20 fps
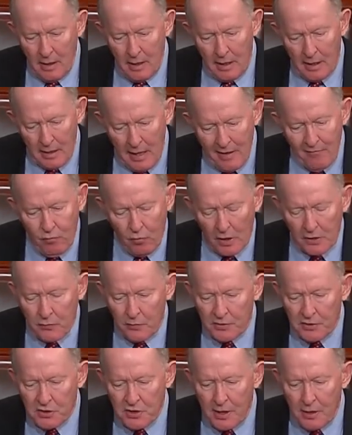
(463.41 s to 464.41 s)
and I've worked
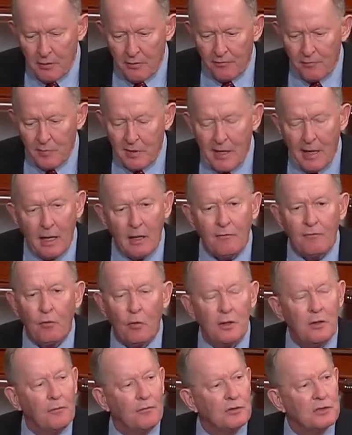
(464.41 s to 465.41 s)
with a senator from
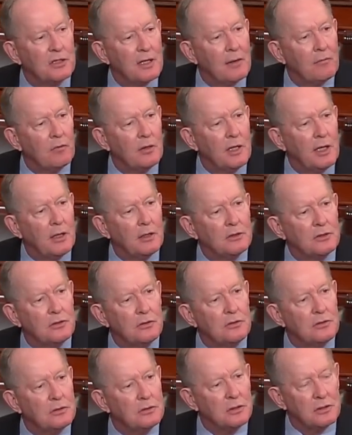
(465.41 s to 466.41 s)
California for several years
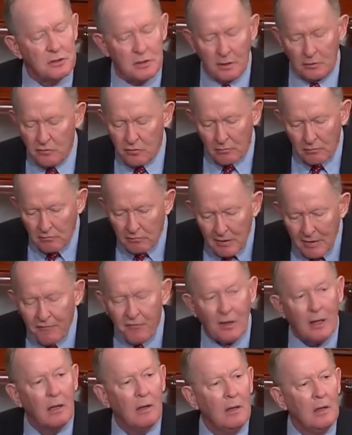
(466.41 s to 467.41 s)
who's just a
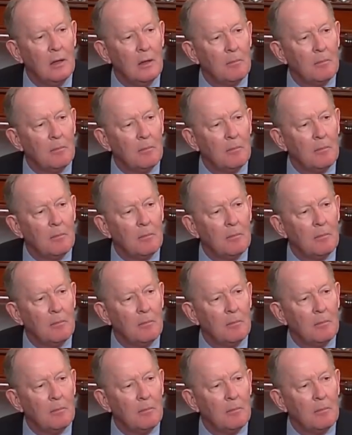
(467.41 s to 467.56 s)
terrific